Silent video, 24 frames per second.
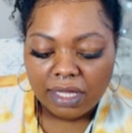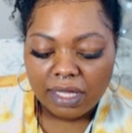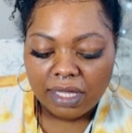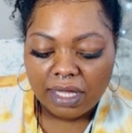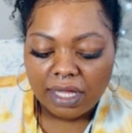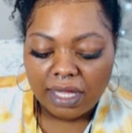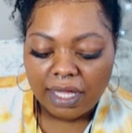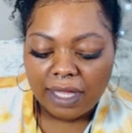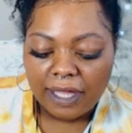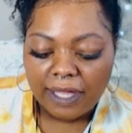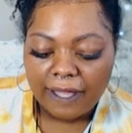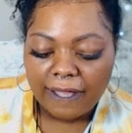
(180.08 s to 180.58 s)

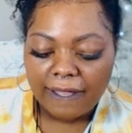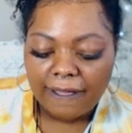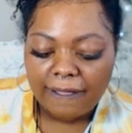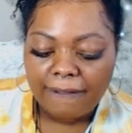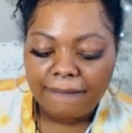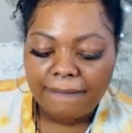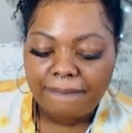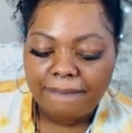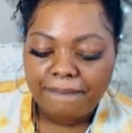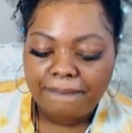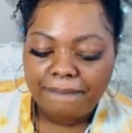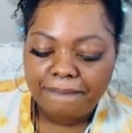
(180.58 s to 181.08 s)

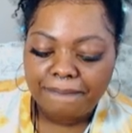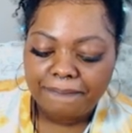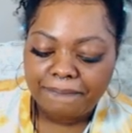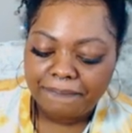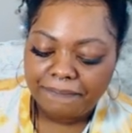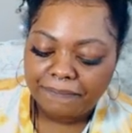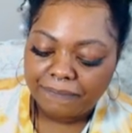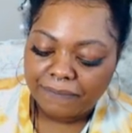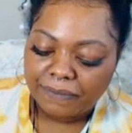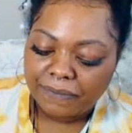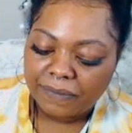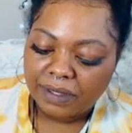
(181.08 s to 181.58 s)
Um,
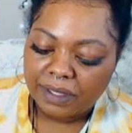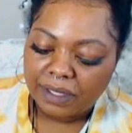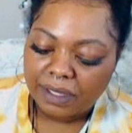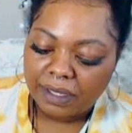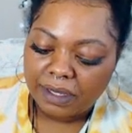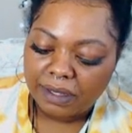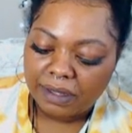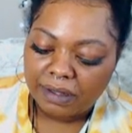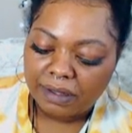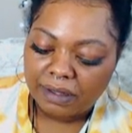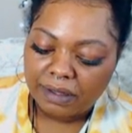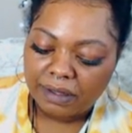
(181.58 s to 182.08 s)

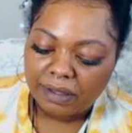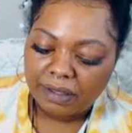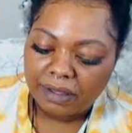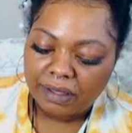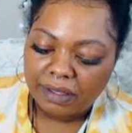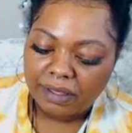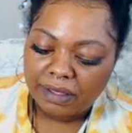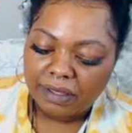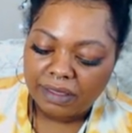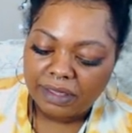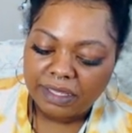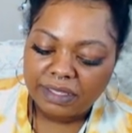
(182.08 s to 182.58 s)

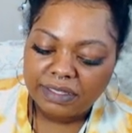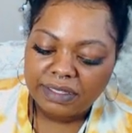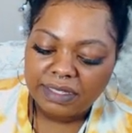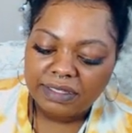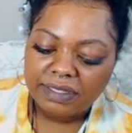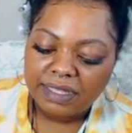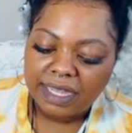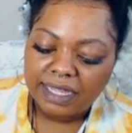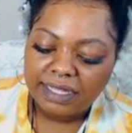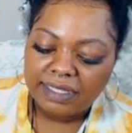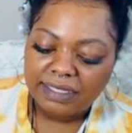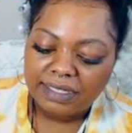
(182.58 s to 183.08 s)
this is
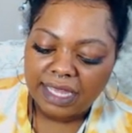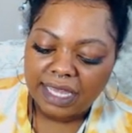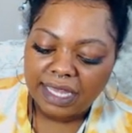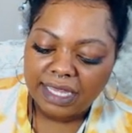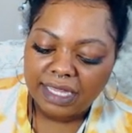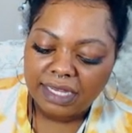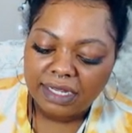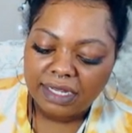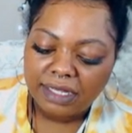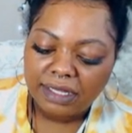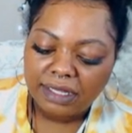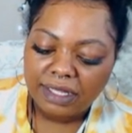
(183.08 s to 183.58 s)
like
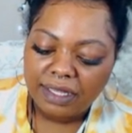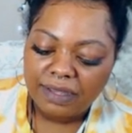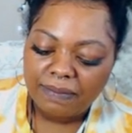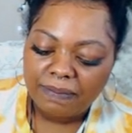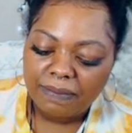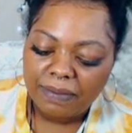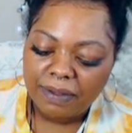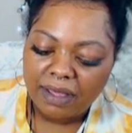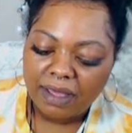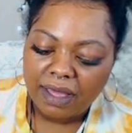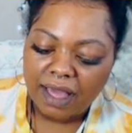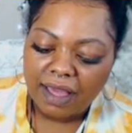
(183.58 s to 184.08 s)
taking a leap.
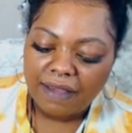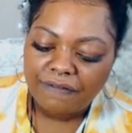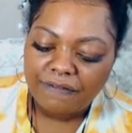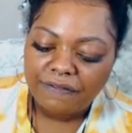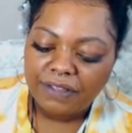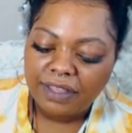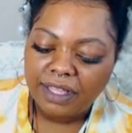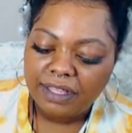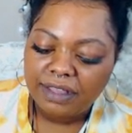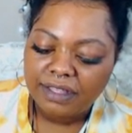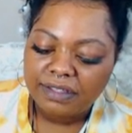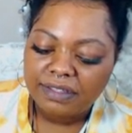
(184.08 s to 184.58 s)
I
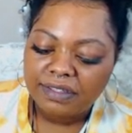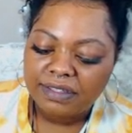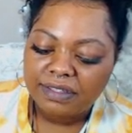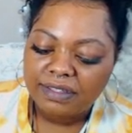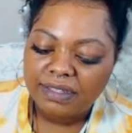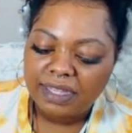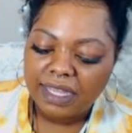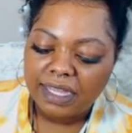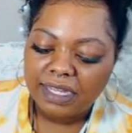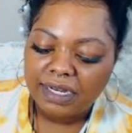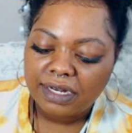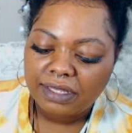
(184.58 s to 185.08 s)
feel like this is
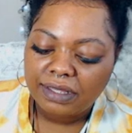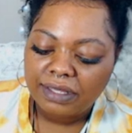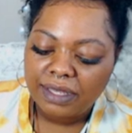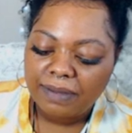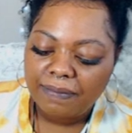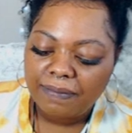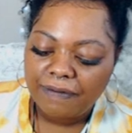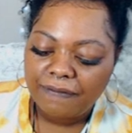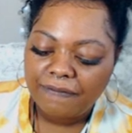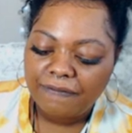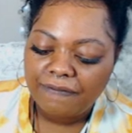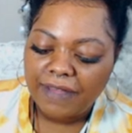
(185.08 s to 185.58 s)
taking a
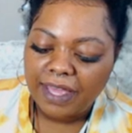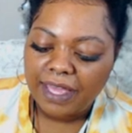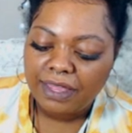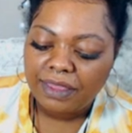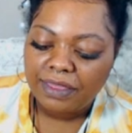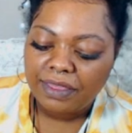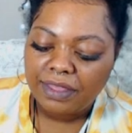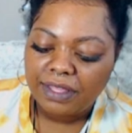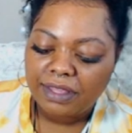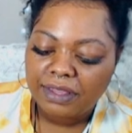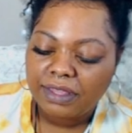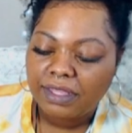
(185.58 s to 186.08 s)
leap of
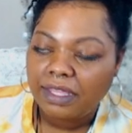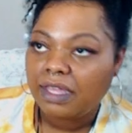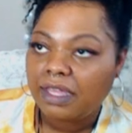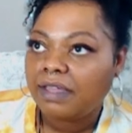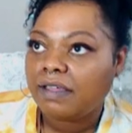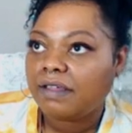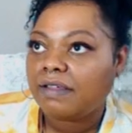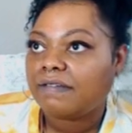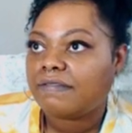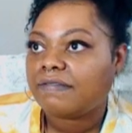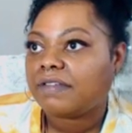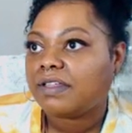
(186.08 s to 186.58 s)
faith in
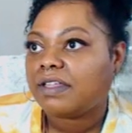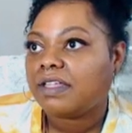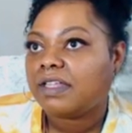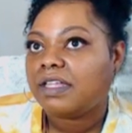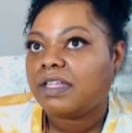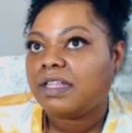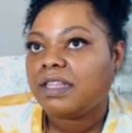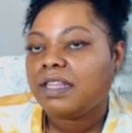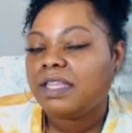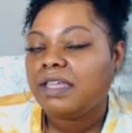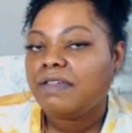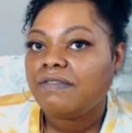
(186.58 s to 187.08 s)
love,
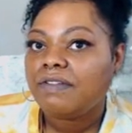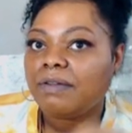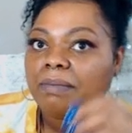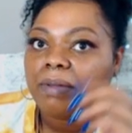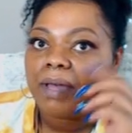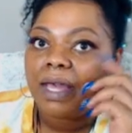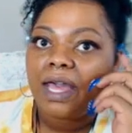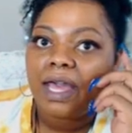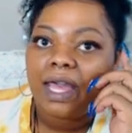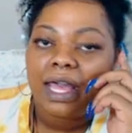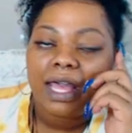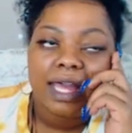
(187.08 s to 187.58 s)
leaving
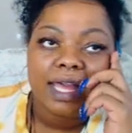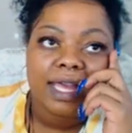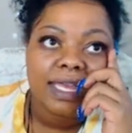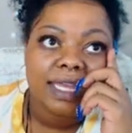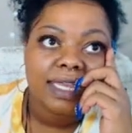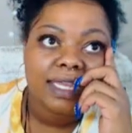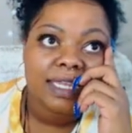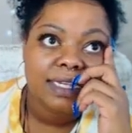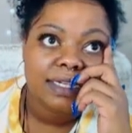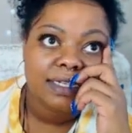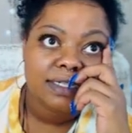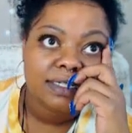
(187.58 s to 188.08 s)

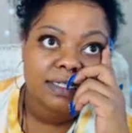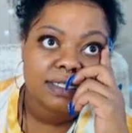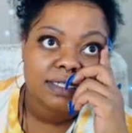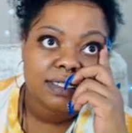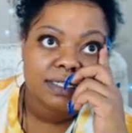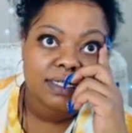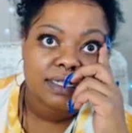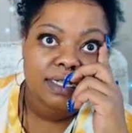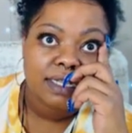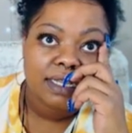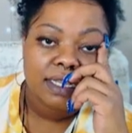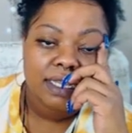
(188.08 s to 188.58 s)
behind
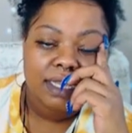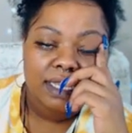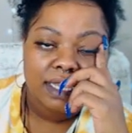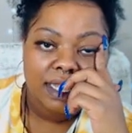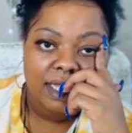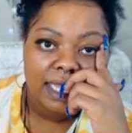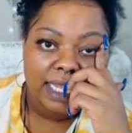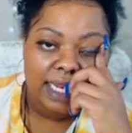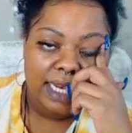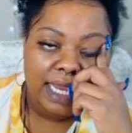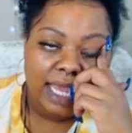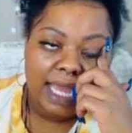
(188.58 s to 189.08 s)

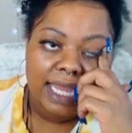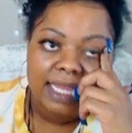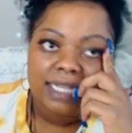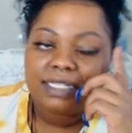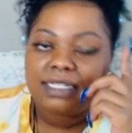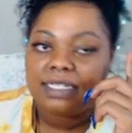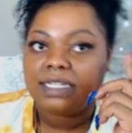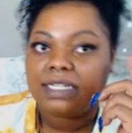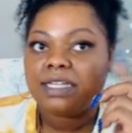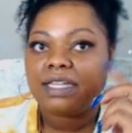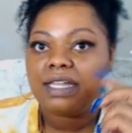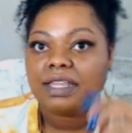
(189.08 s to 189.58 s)
an
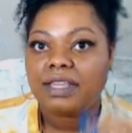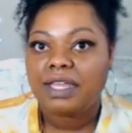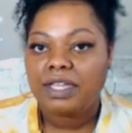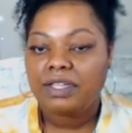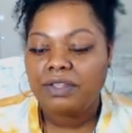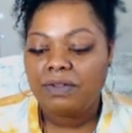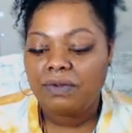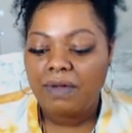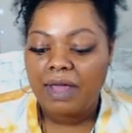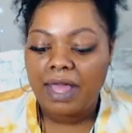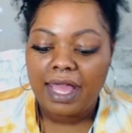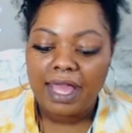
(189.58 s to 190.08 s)
idea that
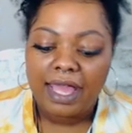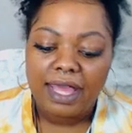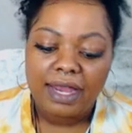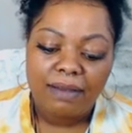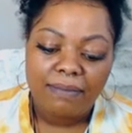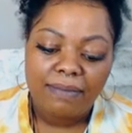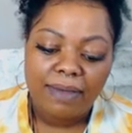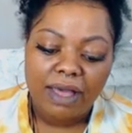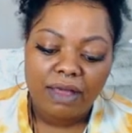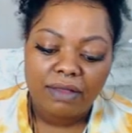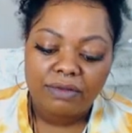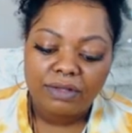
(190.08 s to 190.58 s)
you had
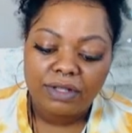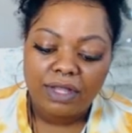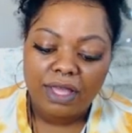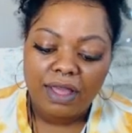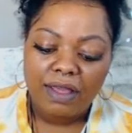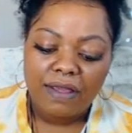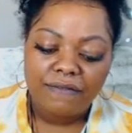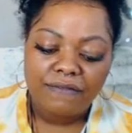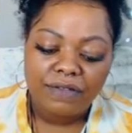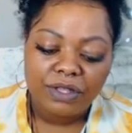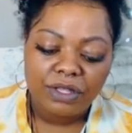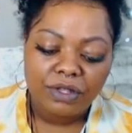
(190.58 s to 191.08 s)
about
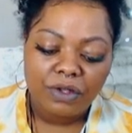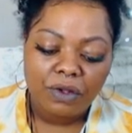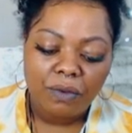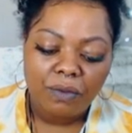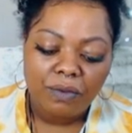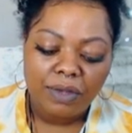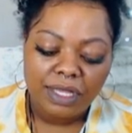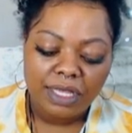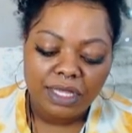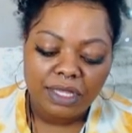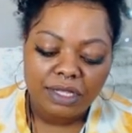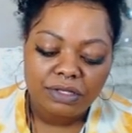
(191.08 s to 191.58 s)
love and
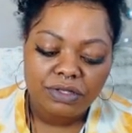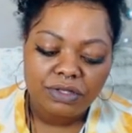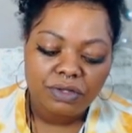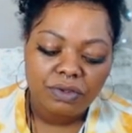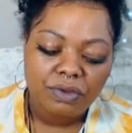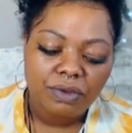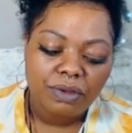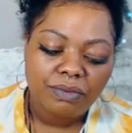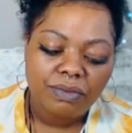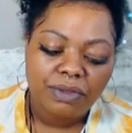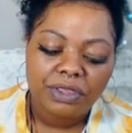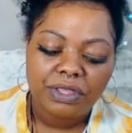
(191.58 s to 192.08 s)
going
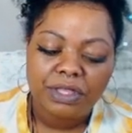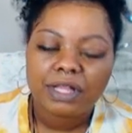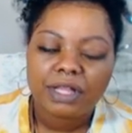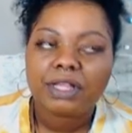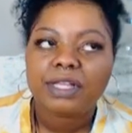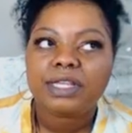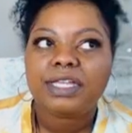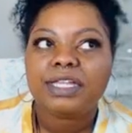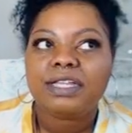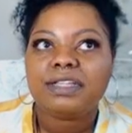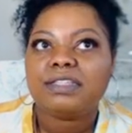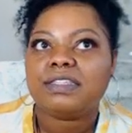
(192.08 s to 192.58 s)
into it with a
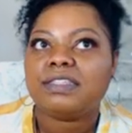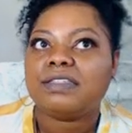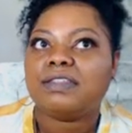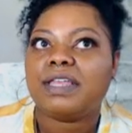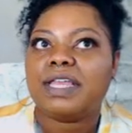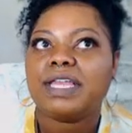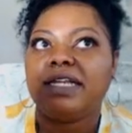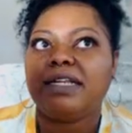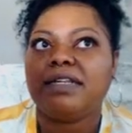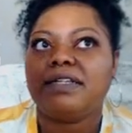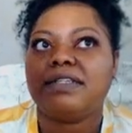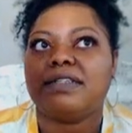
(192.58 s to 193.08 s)
clean
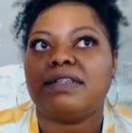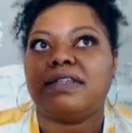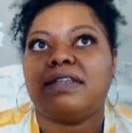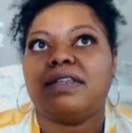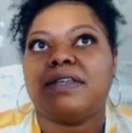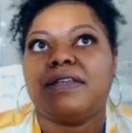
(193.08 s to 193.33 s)
slate.